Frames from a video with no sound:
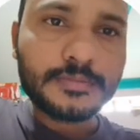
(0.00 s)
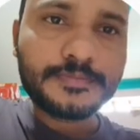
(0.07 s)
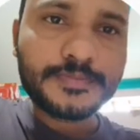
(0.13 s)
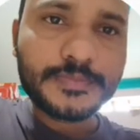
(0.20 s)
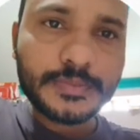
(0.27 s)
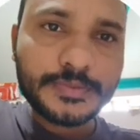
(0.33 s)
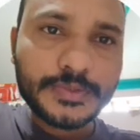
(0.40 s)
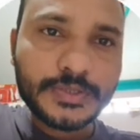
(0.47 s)

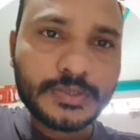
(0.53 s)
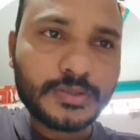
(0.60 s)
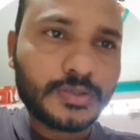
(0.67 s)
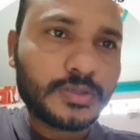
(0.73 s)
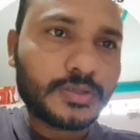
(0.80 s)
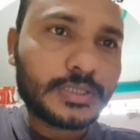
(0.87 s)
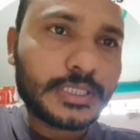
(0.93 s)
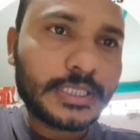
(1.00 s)
So
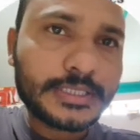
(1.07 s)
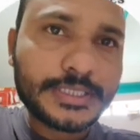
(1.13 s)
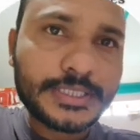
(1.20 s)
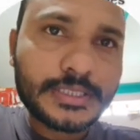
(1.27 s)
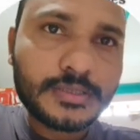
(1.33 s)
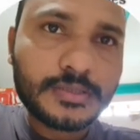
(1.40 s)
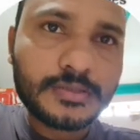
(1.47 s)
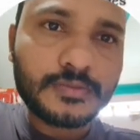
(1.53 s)
next
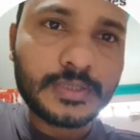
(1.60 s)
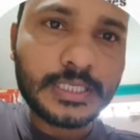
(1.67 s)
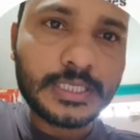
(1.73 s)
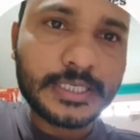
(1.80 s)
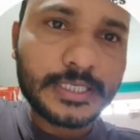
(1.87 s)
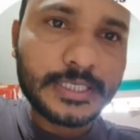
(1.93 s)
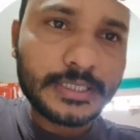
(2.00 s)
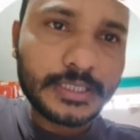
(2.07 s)

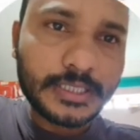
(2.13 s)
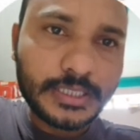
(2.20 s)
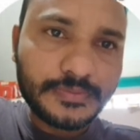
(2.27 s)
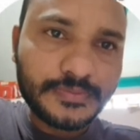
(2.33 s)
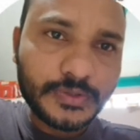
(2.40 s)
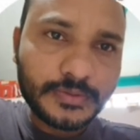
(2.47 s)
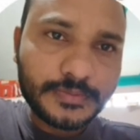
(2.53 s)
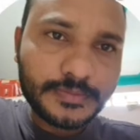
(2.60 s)
134
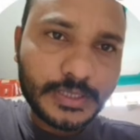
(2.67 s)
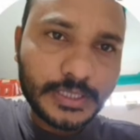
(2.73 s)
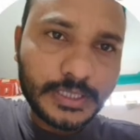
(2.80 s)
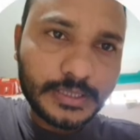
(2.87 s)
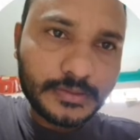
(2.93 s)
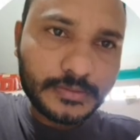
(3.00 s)
here